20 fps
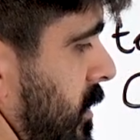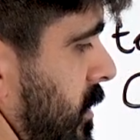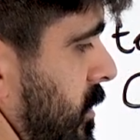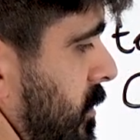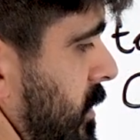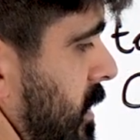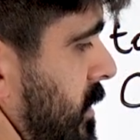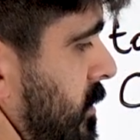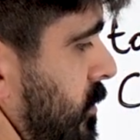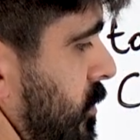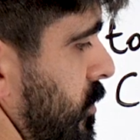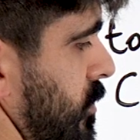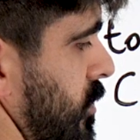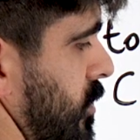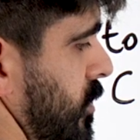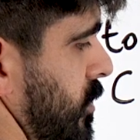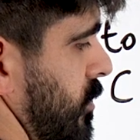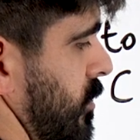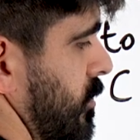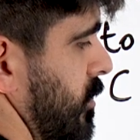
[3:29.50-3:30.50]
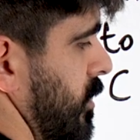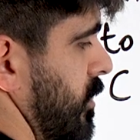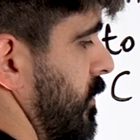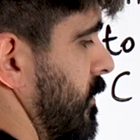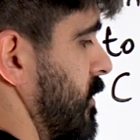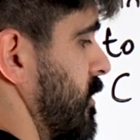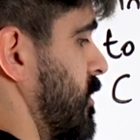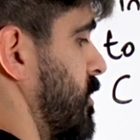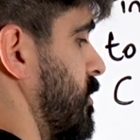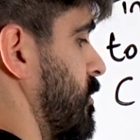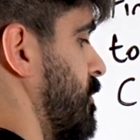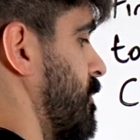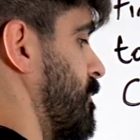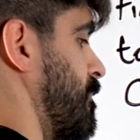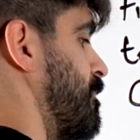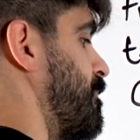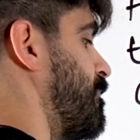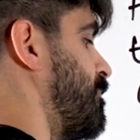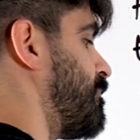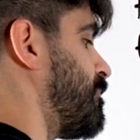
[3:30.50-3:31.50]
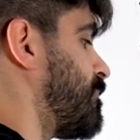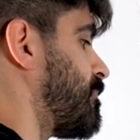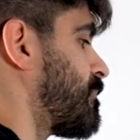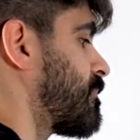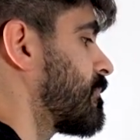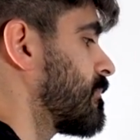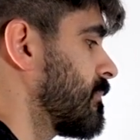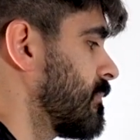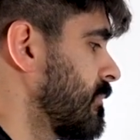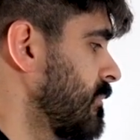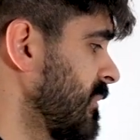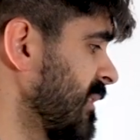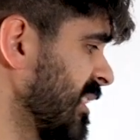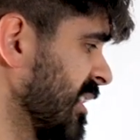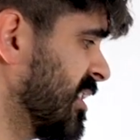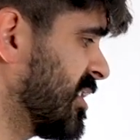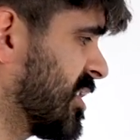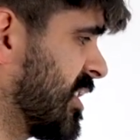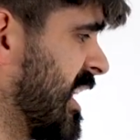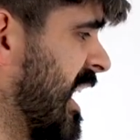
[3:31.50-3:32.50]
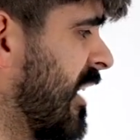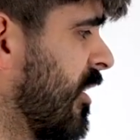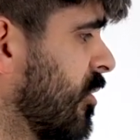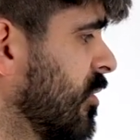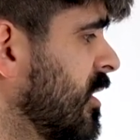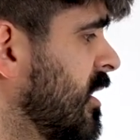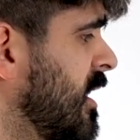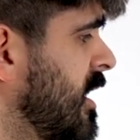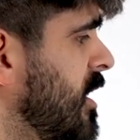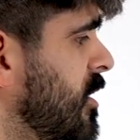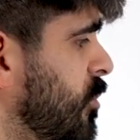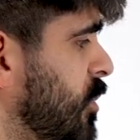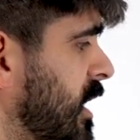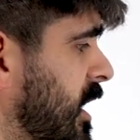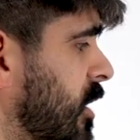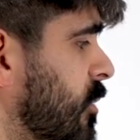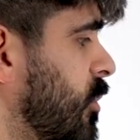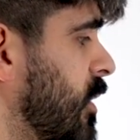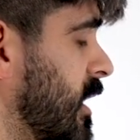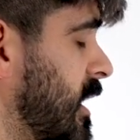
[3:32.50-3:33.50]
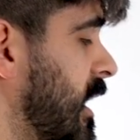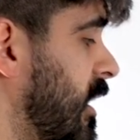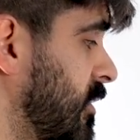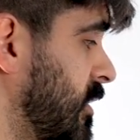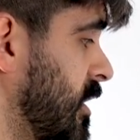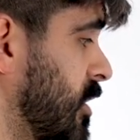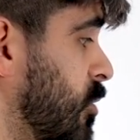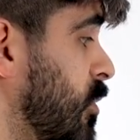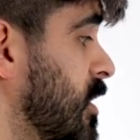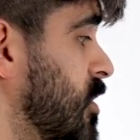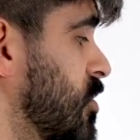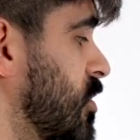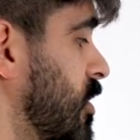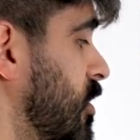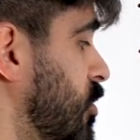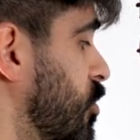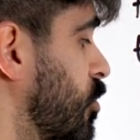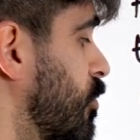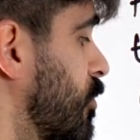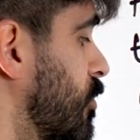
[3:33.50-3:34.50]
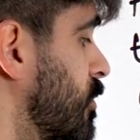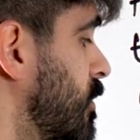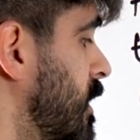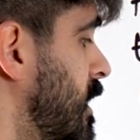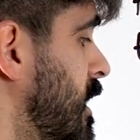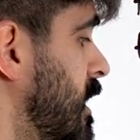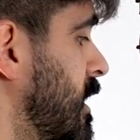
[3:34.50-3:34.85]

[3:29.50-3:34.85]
3 root 2 over 2. So now we can work out the equation of the normal.